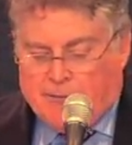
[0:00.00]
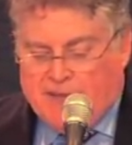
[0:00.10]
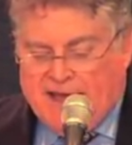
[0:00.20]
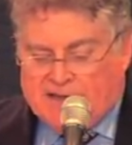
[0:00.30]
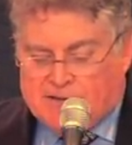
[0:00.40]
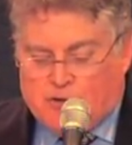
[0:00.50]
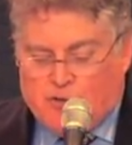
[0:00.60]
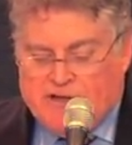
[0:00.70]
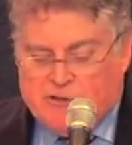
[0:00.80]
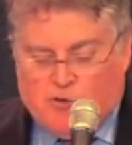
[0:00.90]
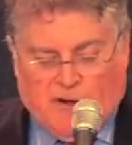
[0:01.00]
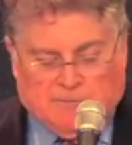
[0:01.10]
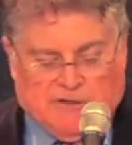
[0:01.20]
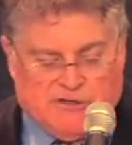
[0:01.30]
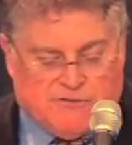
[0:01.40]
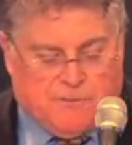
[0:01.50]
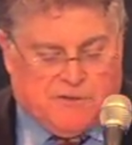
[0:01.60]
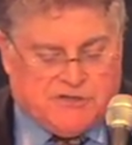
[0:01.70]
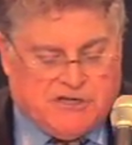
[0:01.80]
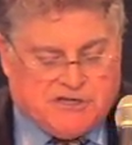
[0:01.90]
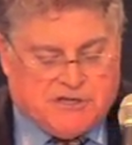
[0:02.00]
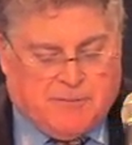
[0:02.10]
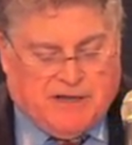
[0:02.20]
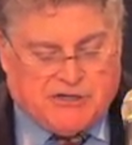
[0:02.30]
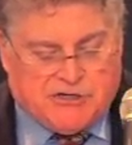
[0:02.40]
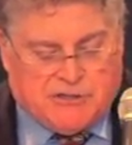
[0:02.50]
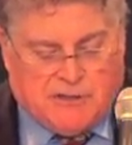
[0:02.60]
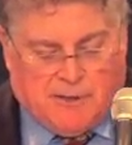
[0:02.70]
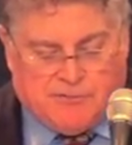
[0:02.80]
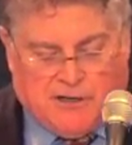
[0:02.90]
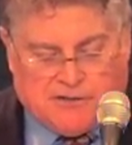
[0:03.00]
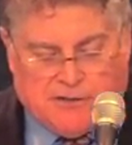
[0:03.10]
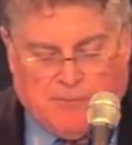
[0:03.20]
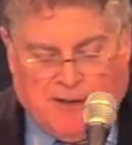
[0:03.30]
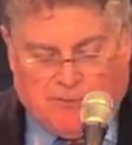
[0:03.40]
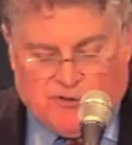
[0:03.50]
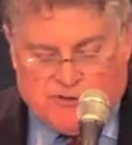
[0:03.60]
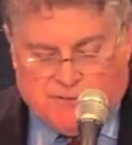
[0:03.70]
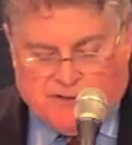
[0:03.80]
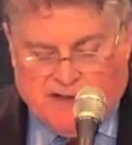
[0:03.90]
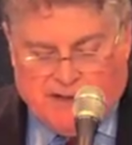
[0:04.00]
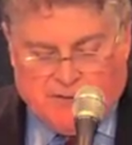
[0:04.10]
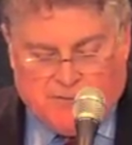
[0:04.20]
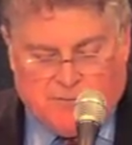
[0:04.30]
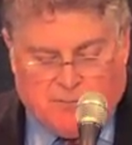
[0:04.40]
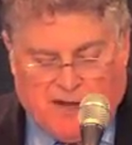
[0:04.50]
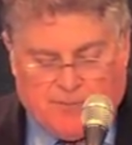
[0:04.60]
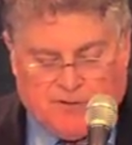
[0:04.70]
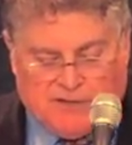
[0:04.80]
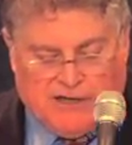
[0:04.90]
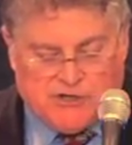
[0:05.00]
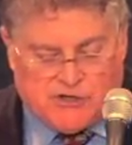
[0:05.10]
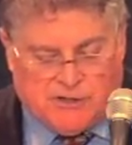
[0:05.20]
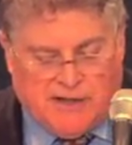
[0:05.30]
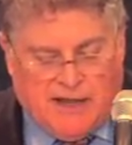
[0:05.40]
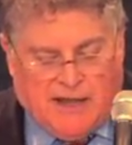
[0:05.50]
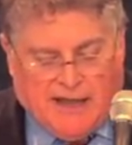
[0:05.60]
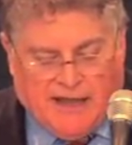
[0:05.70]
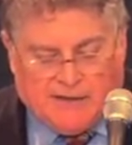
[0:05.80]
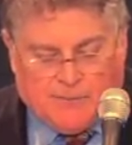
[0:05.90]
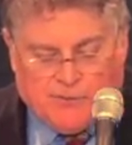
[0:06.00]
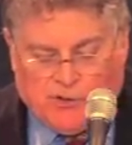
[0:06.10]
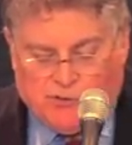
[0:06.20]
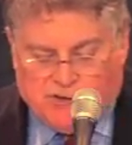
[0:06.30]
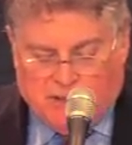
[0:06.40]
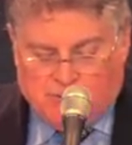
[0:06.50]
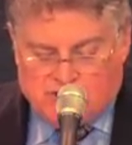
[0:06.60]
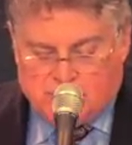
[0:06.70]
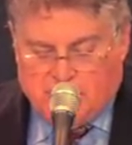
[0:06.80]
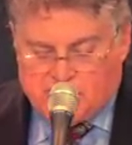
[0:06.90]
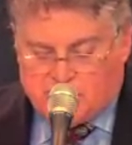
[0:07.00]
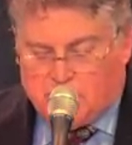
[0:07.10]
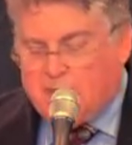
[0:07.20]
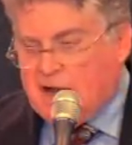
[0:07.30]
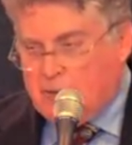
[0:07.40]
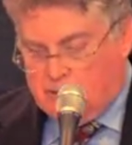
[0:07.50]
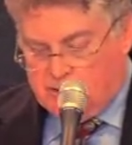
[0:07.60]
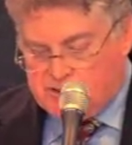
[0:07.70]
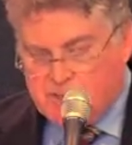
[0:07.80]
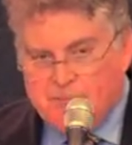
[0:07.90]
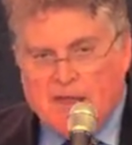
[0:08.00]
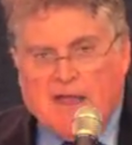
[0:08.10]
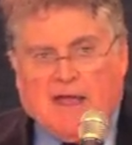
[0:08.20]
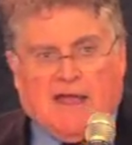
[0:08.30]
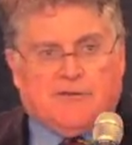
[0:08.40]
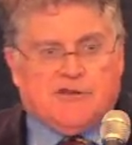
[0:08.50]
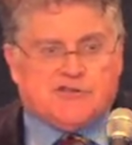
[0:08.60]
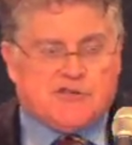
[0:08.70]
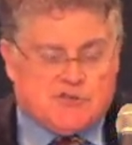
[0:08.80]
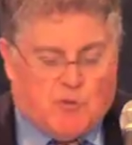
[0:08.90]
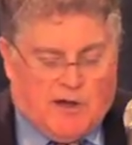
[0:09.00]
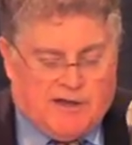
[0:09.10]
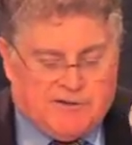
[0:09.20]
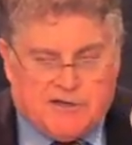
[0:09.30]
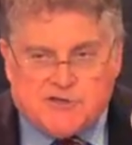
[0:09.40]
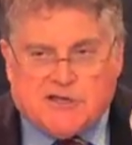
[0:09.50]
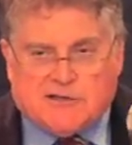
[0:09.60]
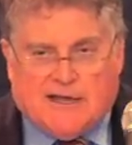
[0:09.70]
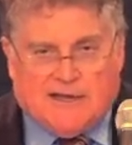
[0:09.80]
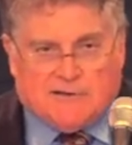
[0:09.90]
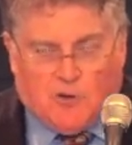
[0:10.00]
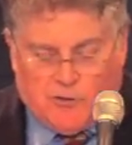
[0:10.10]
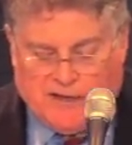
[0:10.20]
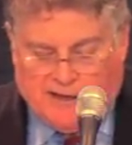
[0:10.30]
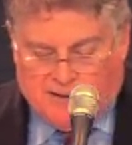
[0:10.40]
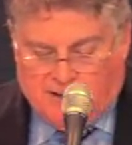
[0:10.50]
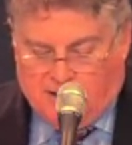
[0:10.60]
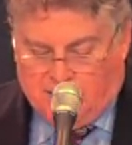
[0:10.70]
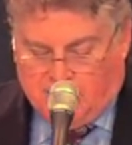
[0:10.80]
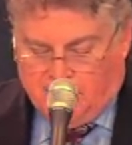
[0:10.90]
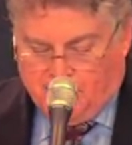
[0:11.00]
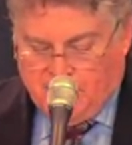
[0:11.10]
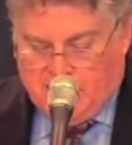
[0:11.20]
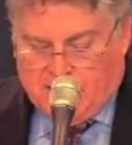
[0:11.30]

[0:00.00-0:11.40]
that green gremlins from the 6th dimension abducted members of the native population and imbued them with special powers, and this is why Disneyland located here,